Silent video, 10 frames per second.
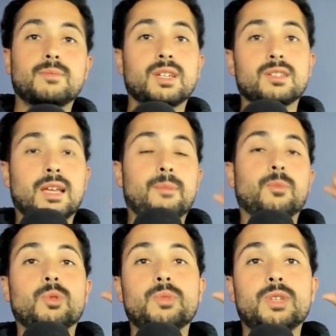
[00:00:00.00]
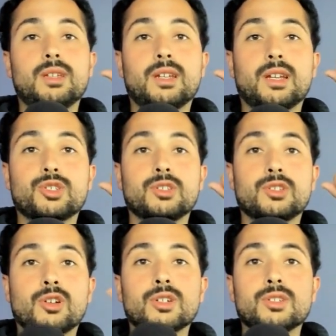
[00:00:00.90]
because that will be an extra
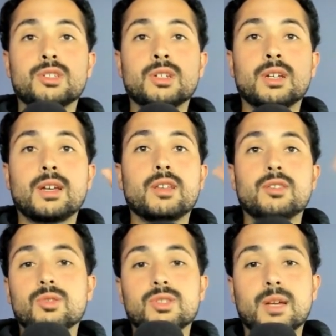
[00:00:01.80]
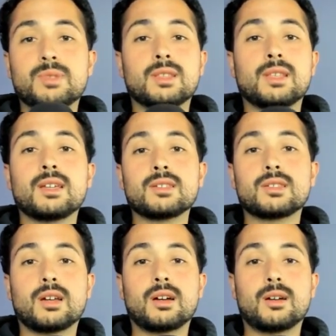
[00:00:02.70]
charge, those types of things.